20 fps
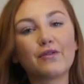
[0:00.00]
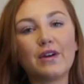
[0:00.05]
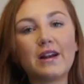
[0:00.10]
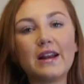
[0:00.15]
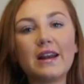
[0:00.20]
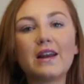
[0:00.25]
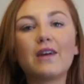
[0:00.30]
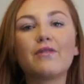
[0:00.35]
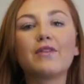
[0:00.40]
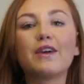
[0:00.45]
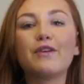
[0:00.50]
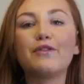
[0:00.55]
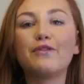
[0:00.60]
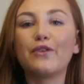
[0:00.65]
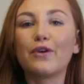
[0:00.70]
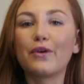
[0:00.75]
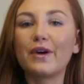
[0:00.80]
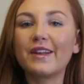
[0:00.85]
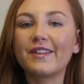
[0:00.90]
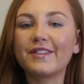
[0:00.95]
really lovely
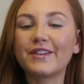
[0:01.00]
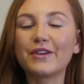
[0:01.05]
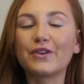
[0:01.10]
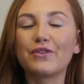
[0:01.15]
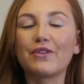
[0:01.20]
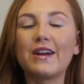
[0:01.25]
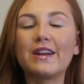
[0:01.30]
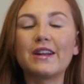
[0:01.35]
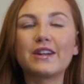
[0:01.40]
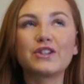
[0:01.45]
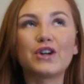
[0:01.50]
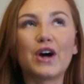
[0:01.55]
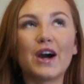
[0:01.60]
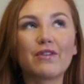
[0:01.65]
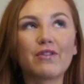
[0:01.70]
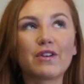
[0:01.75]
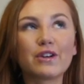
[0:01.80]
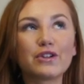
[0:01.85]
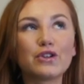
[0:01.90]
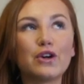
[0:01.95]
forest green
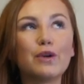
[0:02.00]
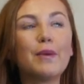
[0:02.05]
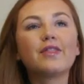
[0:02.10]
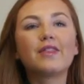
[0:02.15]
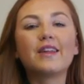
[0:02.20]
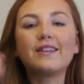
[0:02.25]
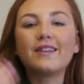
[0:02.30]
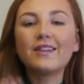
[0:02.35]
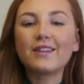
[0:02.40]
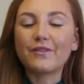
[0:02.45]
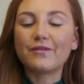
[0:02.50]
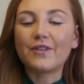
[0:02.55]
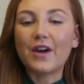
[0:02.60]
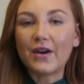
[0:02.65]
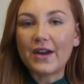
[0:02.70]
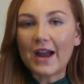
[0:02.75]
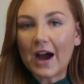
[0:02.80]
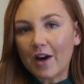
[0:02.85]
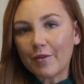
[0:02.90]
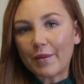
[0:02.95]
tie front top. This is
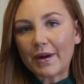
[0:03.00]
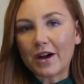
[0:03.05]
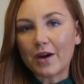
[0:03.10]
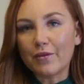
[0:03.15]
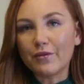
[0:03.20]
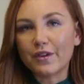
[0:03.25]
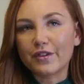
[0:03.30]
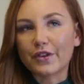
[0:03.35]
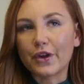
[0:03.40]
very out of my comfort